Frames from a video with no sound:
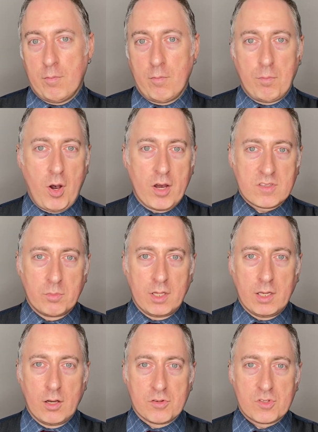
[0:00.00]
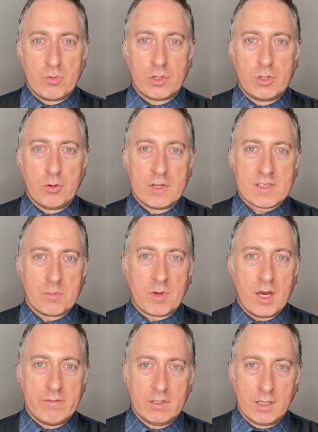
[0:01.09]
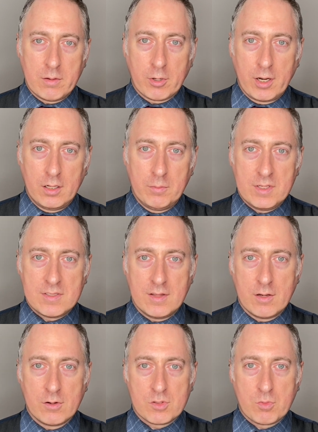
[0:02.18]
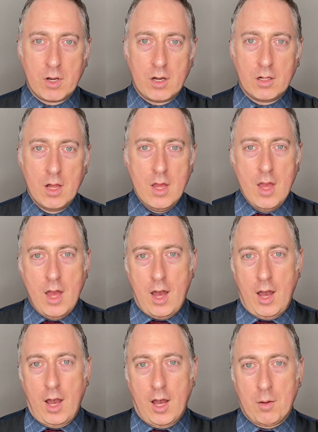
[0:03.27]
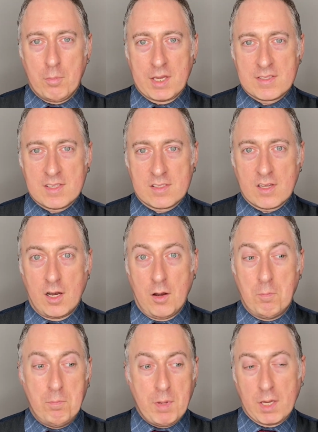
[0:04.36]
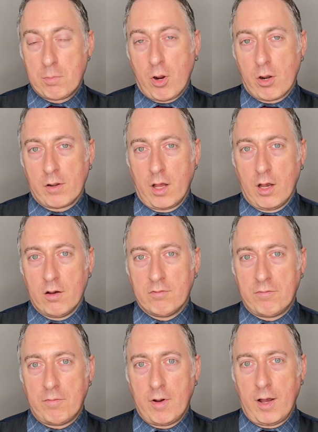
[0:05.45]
possibly also including some kind of a labor element in there as well, because that's a big part of